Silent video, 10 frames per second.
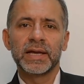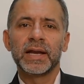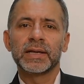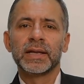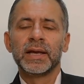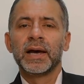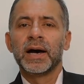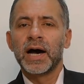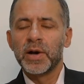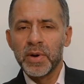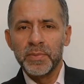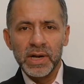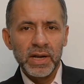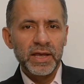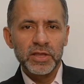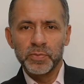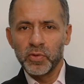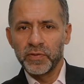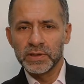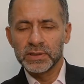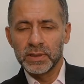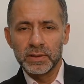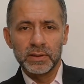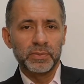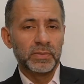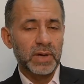that I'm a middle-aged professional.